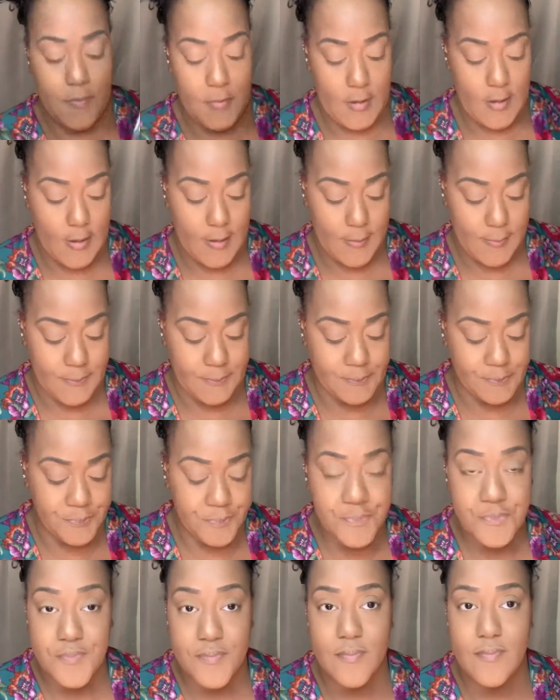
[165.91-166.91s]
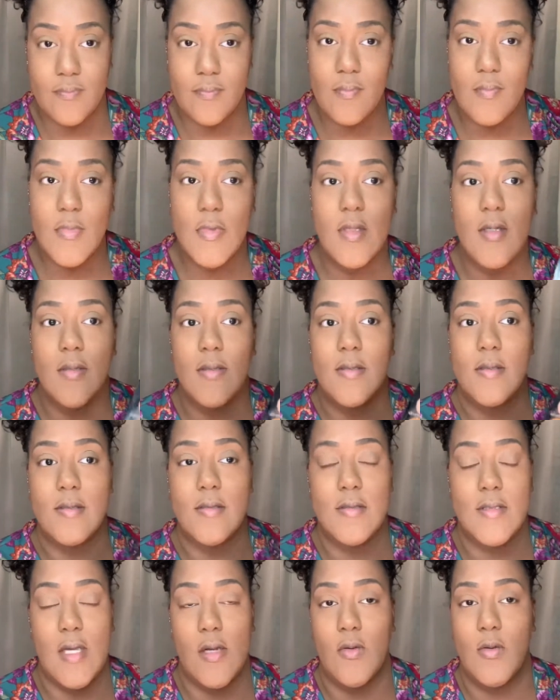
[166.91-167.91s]

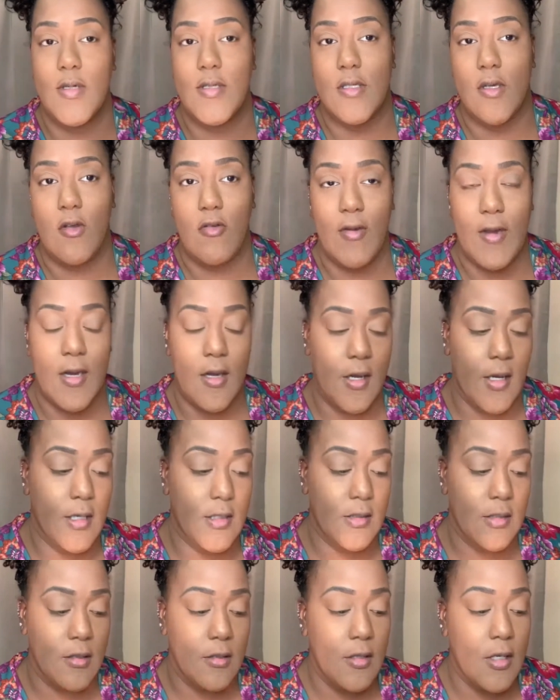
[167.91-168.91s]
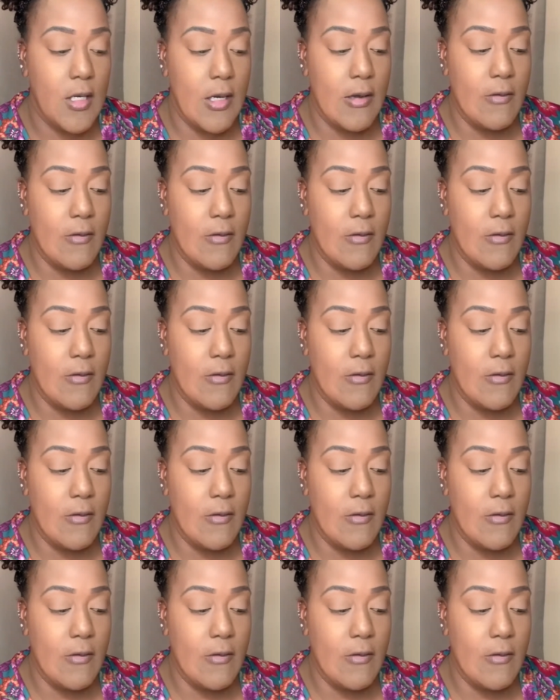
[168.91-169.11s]
Saddle is a great color